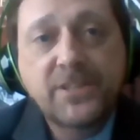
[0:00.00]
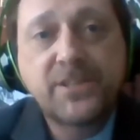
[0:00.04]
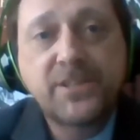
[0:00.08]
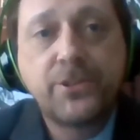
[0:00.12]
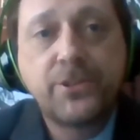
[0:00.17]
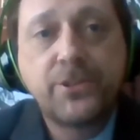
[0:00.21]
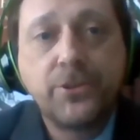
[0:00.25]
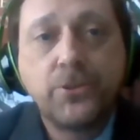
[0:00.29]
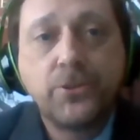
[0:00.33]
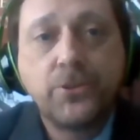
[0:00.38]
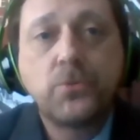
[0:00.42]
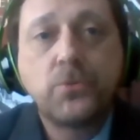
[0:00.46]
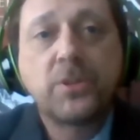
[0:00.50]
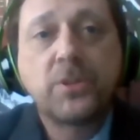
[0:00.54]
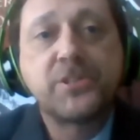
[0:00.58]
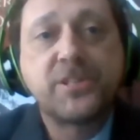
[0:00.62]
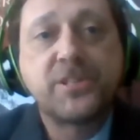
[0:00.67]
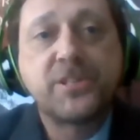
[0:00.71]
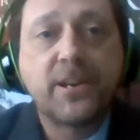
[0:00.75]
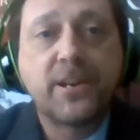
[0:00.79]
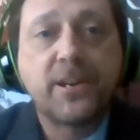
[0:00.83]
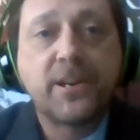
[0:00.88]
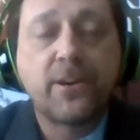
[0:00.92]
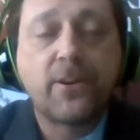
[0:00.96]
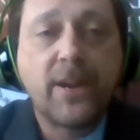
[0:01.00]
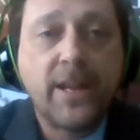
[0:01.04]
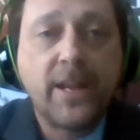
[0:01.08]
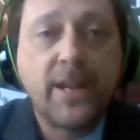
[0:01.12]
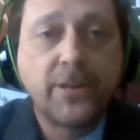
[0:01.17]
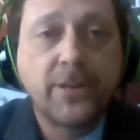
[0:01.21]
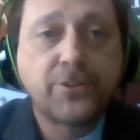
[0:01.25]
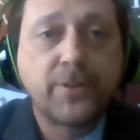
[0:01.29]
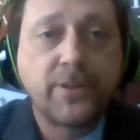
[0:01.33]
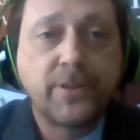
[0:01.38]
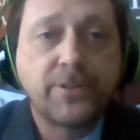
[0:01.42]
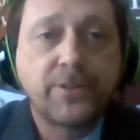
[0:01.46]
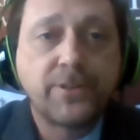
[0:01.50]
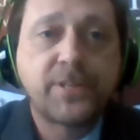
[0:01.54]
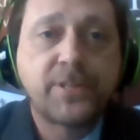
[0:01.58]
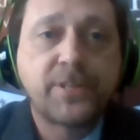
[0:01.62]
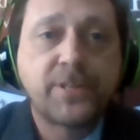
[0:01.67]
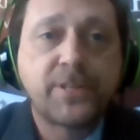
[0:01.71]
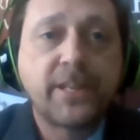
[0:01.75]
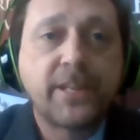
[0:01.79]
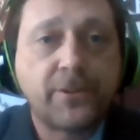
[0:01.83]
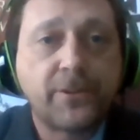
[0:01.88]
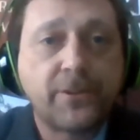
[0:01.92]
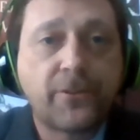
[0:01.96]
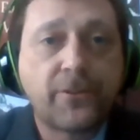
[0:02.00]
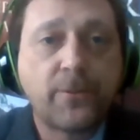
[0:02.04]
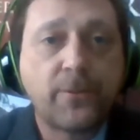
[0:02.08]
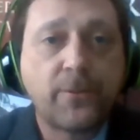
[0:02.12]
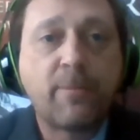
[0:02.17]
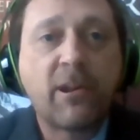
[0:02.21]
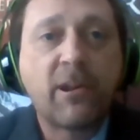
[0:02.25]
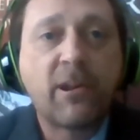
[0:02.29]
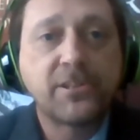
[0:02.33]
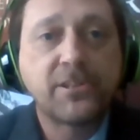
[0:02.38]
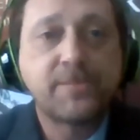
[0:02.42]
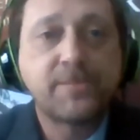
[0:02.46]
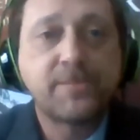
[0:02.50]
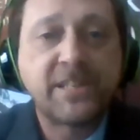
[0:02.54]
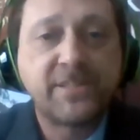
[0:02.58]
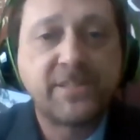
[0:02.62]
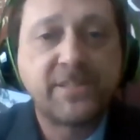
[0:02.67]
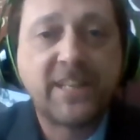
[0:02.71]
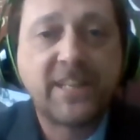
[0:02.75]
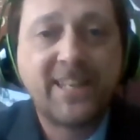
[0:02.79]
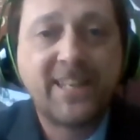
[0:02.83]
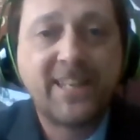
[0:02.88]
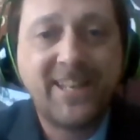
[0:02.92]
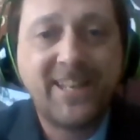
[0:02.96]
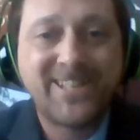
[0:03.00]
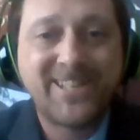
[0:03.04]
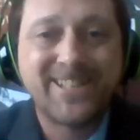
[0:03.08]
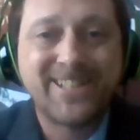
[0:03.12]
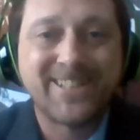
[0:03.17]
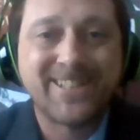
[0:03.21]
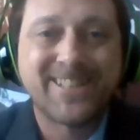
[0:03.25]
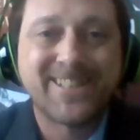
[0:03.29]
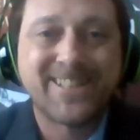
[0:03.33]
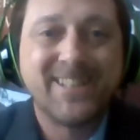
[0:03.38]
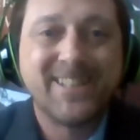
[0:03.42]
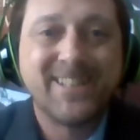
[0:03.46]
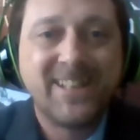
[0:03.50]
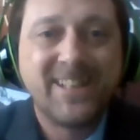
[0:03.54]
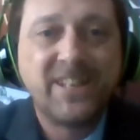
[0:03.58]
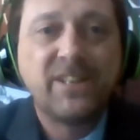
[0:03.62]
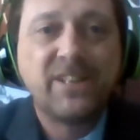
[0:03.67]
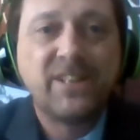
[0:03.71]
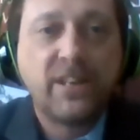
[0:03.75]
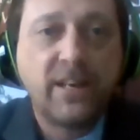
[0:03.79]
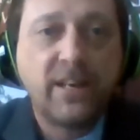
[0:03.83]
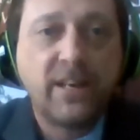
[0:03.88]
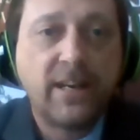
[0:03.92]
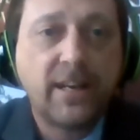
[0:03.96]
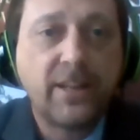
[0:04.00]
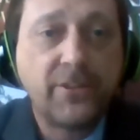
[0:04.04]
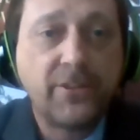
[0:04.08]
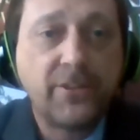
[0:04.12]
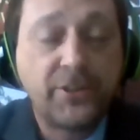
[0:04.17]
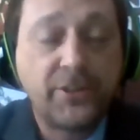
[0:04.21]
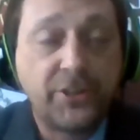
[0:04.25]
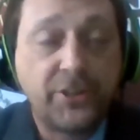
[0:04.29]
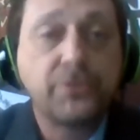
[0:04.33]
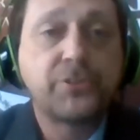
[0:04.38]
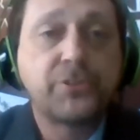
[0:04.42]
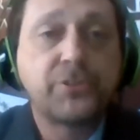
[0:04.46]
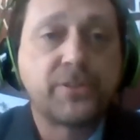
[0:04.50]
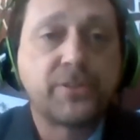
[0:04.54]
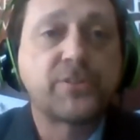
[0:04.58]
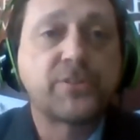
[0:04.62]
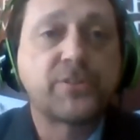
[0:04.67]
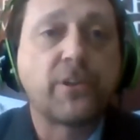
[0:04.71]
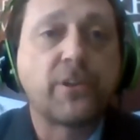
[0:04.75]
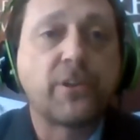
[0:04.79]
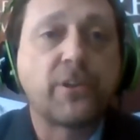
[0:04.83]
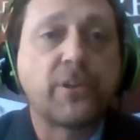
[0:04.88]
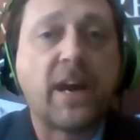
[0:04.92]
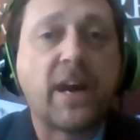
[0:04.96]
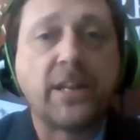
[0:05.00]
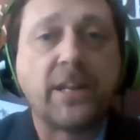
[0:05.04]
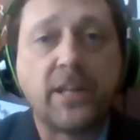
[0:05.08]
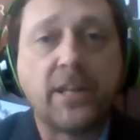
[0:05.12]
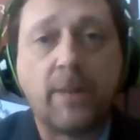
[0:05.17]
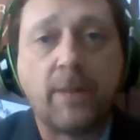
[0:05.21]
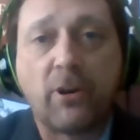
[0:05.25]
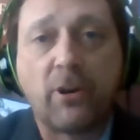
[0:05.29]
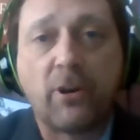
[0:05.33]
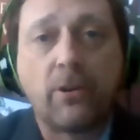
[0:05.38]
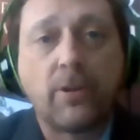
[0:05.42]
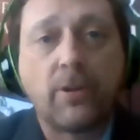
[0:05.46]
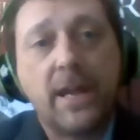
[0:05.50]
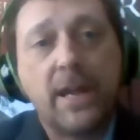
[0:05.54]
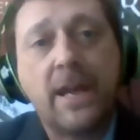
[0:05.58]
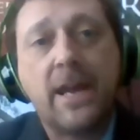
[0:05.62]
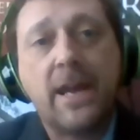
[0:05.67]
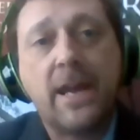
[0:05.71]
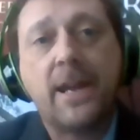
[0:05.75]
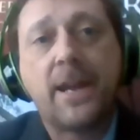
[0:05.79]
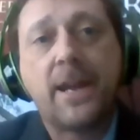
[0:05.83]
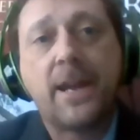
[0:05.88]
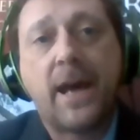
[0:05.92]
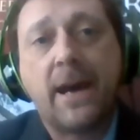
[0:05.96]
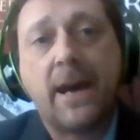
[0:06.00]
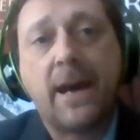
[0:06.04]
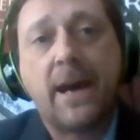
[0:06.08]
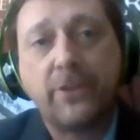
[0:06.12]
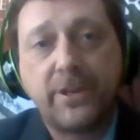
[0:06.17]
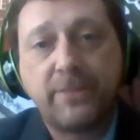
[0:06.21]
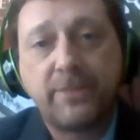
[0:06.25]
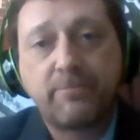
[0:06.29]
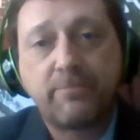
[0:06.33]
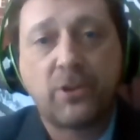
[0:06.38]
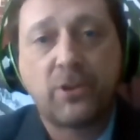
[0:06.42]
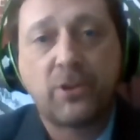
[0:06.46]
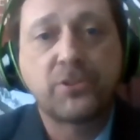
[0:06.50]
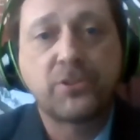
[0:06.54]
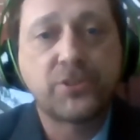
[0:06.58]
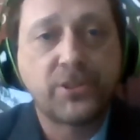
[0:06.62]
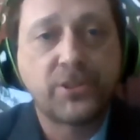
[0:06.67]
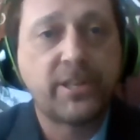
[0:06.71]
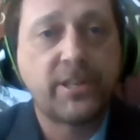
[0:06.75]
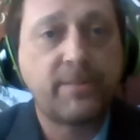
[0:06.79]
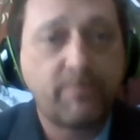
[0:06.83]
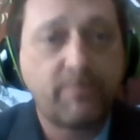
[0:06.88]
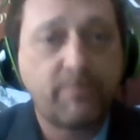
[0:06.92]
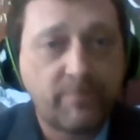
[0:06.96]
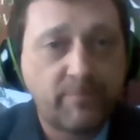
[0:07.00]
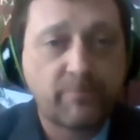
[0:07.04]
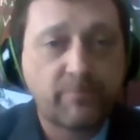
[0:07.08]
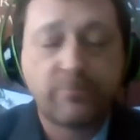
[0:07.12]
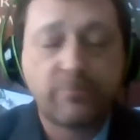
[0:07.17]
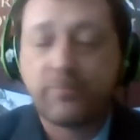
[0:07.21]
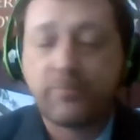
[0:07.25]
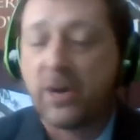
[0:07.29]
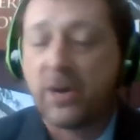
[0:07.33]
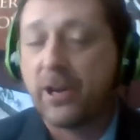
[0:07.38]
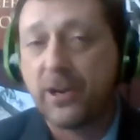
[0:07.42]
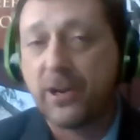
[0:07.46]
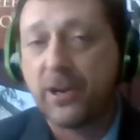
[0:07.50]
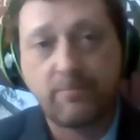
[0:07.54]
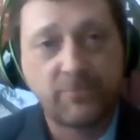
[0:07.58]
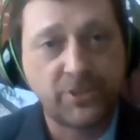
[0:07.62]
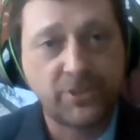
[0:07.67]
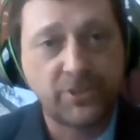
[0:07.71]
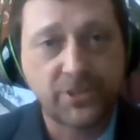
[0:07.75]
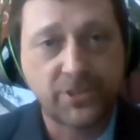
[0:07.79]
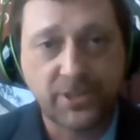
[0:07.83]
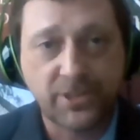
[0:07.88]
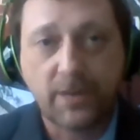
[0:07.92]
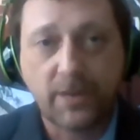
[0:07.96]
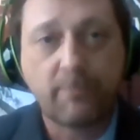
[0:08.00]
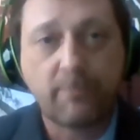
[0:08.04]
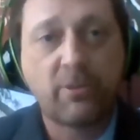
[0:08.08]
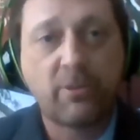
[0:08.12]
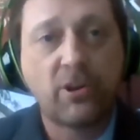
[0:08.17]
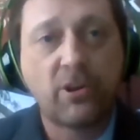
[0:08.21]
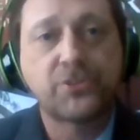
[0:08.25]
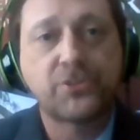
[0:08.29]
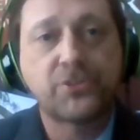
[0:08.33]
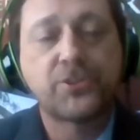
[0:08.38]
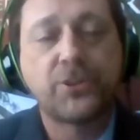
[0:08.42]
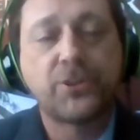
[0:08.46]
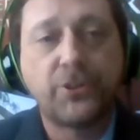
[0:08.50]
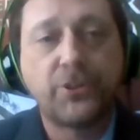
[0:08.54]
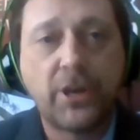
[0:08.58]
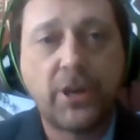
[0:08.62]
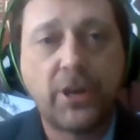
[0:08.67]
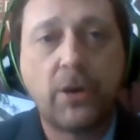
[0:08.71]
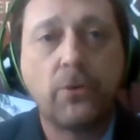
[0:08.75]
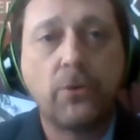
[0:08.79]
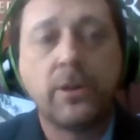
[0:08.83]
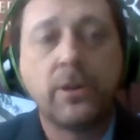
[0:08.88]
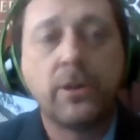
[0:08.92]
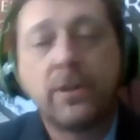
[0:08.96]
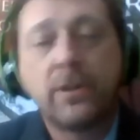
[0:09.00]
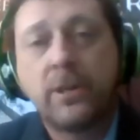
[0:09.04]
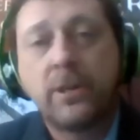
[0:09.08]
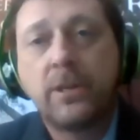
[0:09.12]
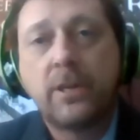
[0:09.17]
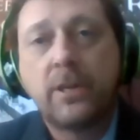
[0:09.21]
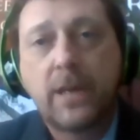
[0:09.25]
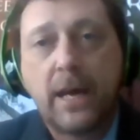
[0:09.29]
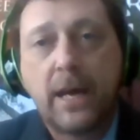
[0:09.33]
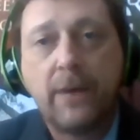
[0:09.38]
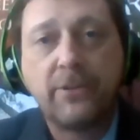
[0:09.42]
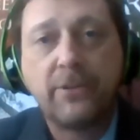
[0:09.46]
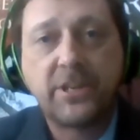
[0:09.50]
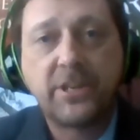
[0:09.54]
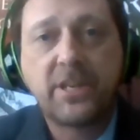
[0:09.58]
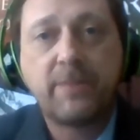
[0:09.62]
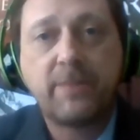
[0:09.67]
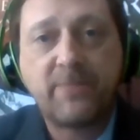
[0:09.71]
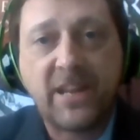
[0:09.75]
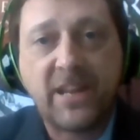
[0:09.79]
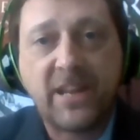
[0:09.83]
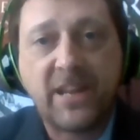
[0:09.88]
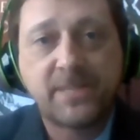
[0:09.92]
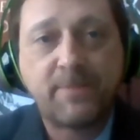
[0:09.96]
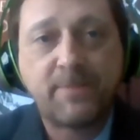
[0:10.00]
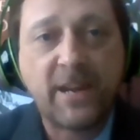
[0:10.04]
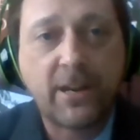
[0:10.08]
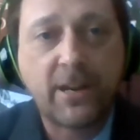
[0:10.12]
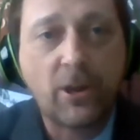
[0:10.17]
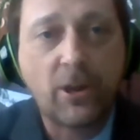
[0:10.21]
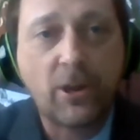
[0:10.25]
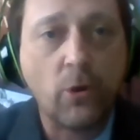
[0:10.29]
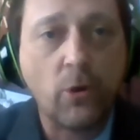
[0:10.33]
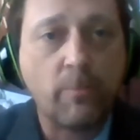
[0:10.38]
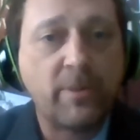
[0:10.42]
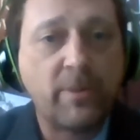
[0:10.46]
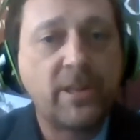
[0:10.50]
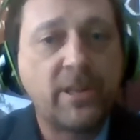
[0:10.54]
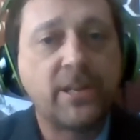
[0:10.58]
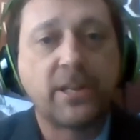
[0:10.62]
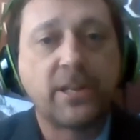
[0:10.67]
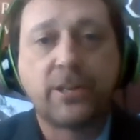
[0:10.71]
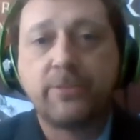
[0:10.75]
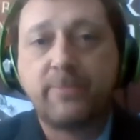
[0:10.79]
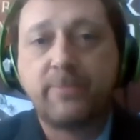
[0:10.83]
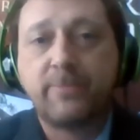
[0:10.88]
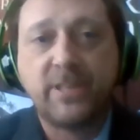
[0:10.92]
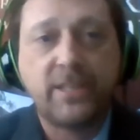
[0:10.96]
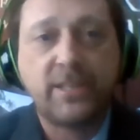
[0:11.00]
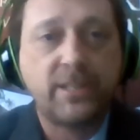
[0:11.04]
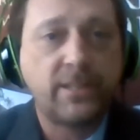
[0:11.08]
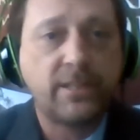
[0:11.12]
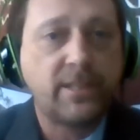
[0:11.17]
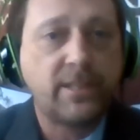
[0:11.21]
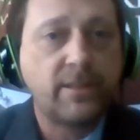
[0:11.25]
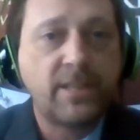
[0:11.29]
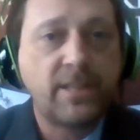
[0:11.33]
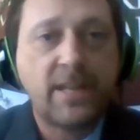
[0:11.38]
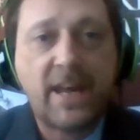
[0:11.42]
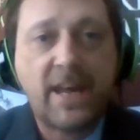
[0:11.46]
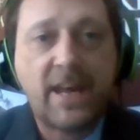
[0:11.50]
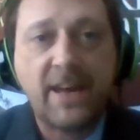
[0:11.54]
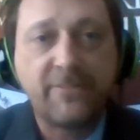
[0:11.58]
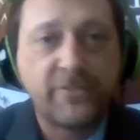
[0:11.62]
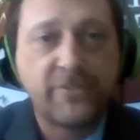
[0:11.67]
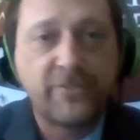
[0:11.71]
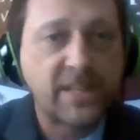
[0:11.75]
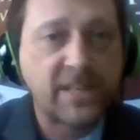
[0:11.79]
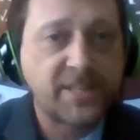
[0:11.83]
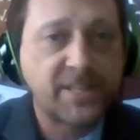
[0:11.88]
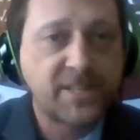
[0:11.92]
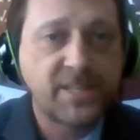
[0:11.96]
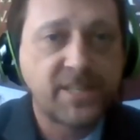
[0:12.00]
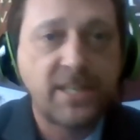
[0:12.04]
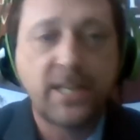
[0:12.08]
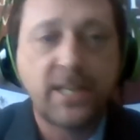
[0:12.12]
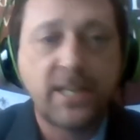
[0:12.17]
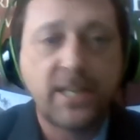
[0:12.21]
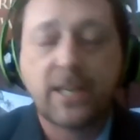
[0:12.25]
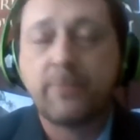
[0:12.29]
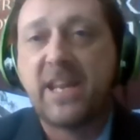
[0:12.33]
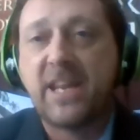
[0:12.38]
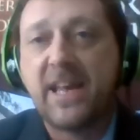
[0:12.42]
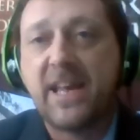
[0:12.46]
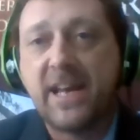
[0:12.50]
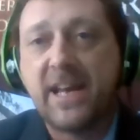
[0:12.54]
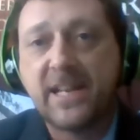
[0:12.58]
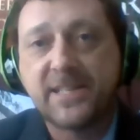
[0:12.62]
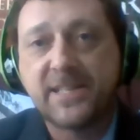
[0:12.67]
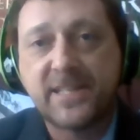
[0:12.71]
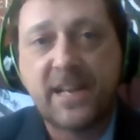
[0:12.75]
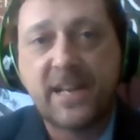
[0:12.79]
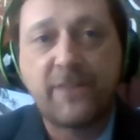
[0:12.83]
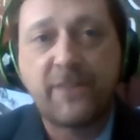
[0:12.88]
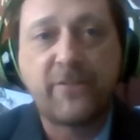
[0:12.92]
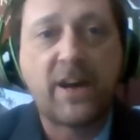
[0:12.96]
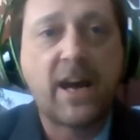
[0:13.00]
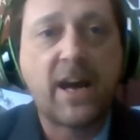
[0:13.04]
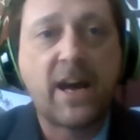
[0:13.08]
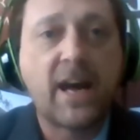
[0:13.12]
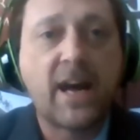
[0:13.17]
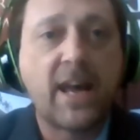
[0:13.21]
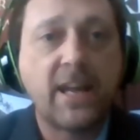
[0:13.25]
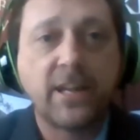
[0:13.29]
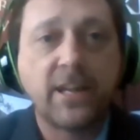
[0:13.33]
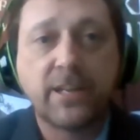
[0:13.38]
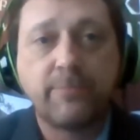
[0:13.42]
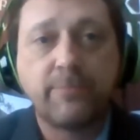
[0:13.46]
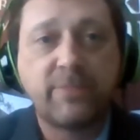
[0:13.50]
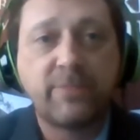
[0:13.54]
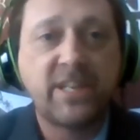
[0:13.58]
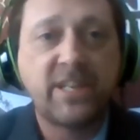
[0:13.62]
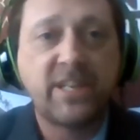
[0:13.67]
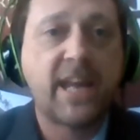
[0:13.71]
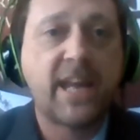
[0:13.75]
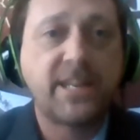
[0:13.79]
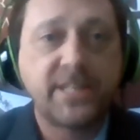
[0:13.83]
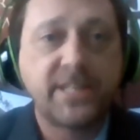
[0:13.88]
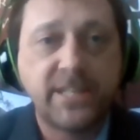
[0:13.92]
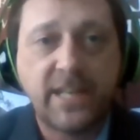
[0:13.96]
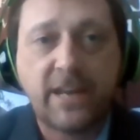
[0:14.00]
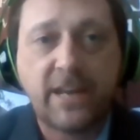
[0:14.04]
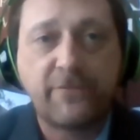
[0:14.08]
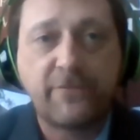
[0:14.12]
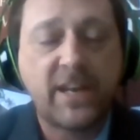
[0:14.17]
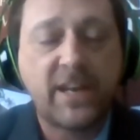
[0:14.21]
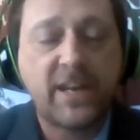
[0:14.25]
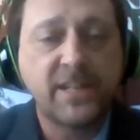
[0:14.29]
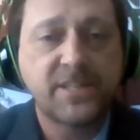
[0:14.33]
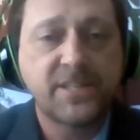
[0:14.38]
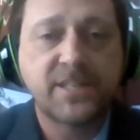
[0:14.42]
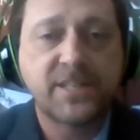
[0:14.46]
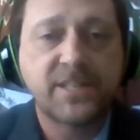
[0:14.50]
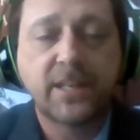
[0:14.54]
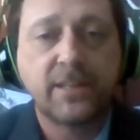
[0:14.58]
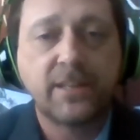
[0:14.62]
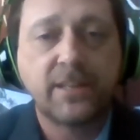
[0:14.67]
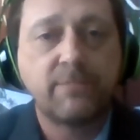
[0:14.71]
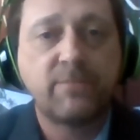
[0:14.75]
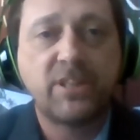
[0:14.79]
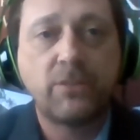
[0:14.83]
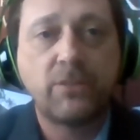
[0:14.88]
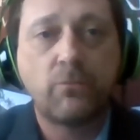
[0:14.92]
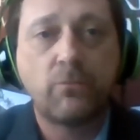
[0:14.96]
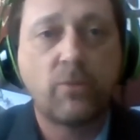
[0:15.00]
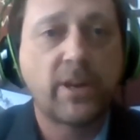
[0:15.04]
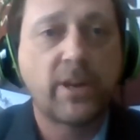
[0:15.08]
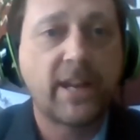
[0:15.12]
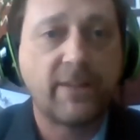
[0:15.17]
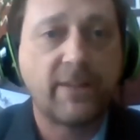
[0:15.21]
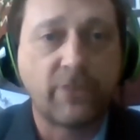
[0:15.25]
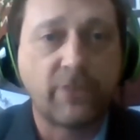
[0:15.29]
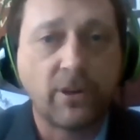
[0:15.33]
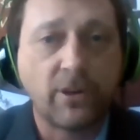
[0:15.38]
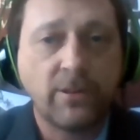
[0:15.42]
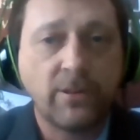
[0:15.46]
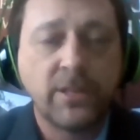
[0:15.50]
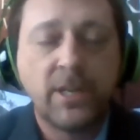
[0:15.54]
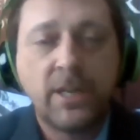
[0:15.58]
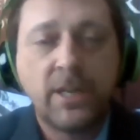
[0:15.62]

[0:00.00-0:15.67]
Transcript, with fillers: would encourage any architects to consider introducing in their three-part specifications uh, the use of certified lumber. And I would personally, on a just on a personal note, I would keep that spec open. It could be FSC, it can be SFI, it can be ATFS, it can be whatever.